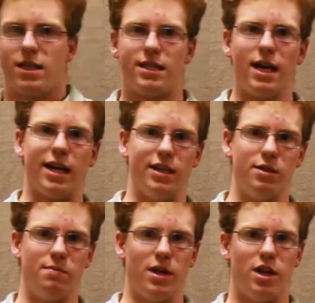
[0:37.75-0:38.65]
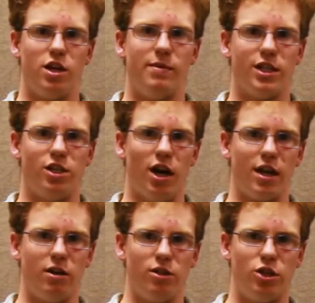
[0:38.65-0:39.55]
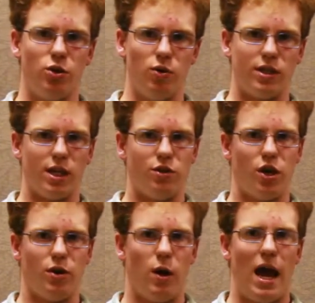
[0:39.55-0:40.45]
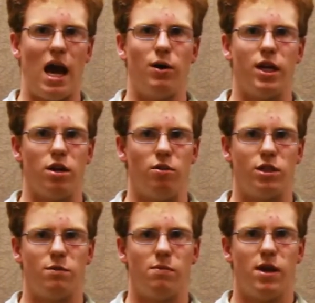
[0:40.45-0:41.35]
Second, you must not use tools that you don't know how to use.